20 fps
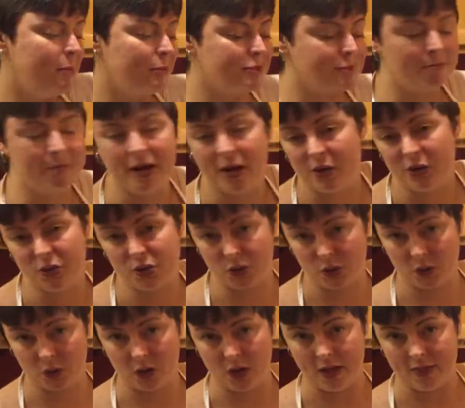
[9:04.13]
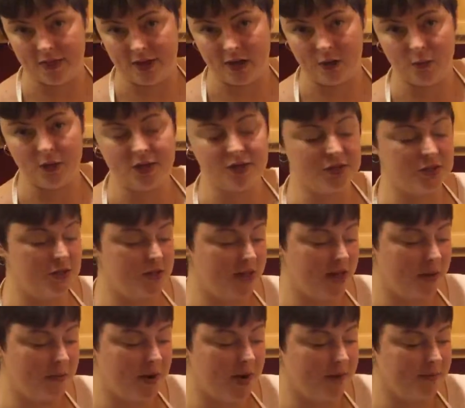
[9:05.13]
put some powdered sugar on there. We used to do
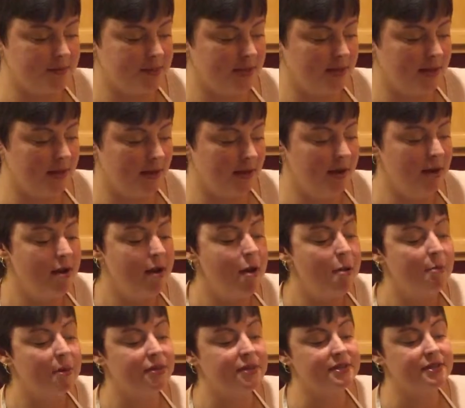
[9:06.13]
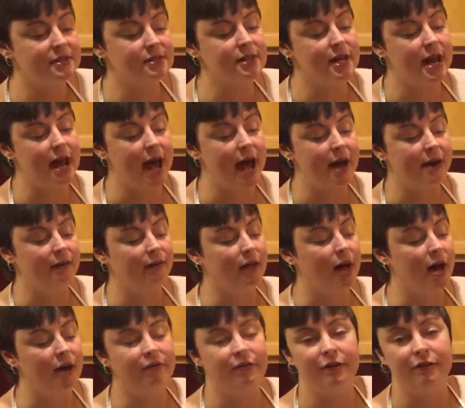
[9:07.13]
that when I was a kid, but this is going to add a
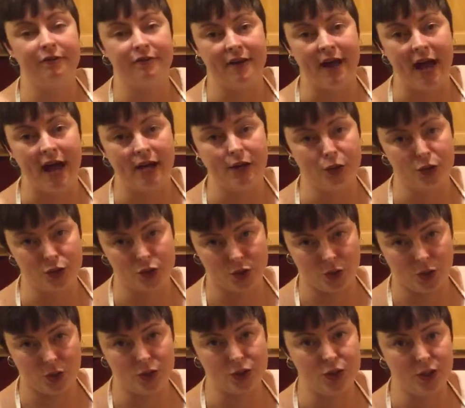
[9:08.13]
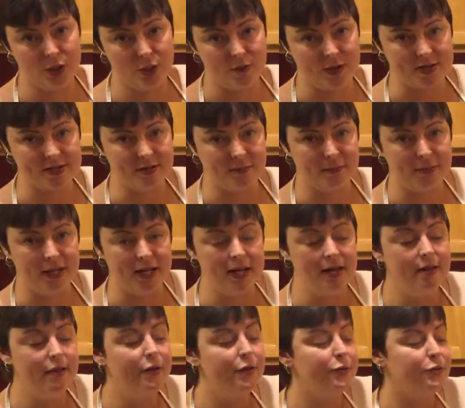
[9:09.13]
lot of your fat and your sugar to your recipe,
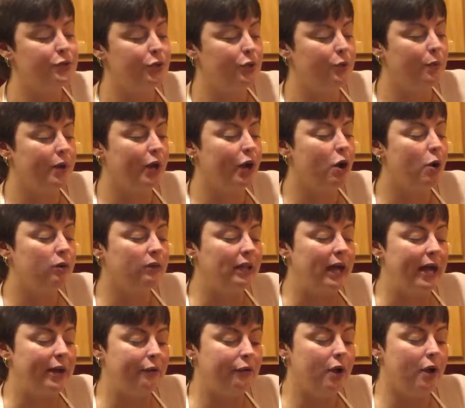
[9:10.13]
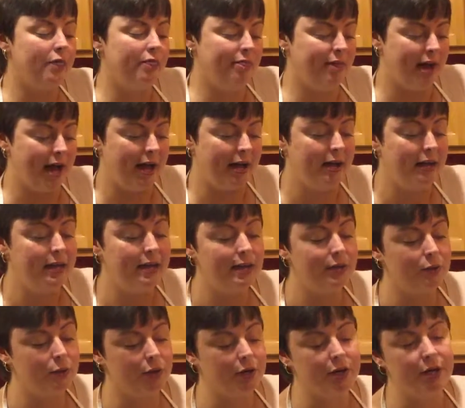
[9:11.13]
so you want to go lighter on that
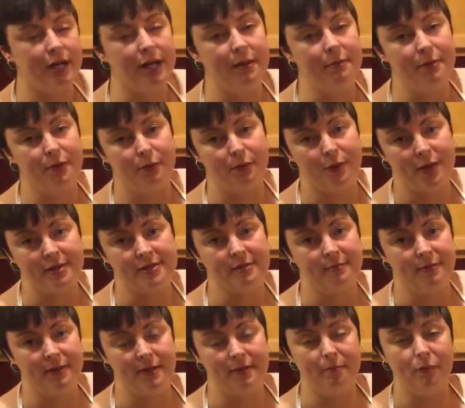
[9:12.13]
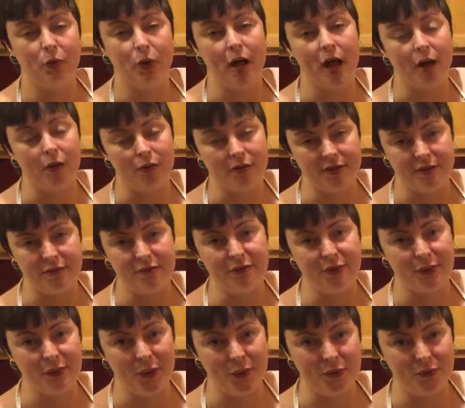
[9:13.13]
in order to keep your recipe more healthy for
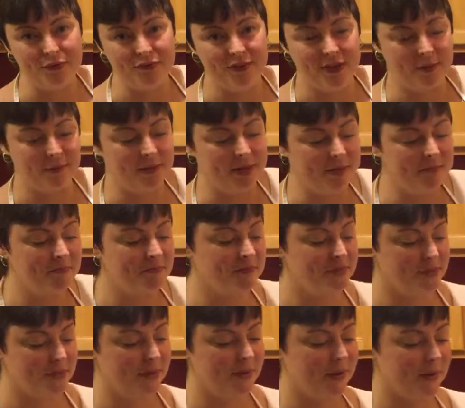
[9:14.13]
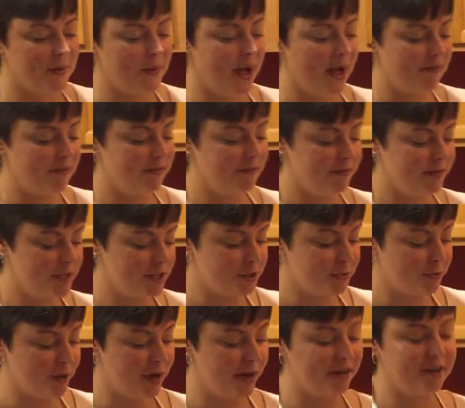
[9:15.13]
your whole family. So there you have the
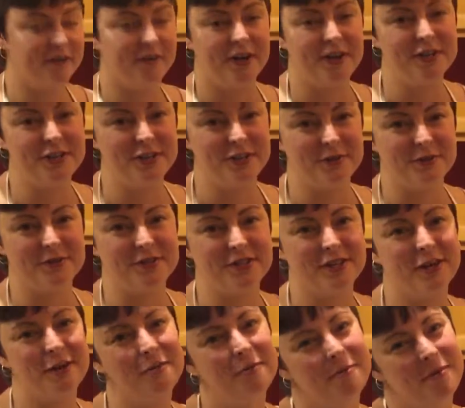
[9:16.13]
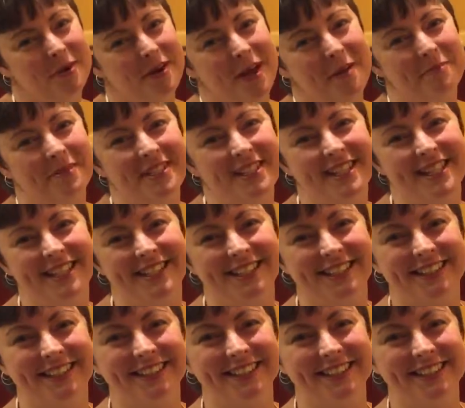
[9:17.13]
finished product, French toast. Bon appetit!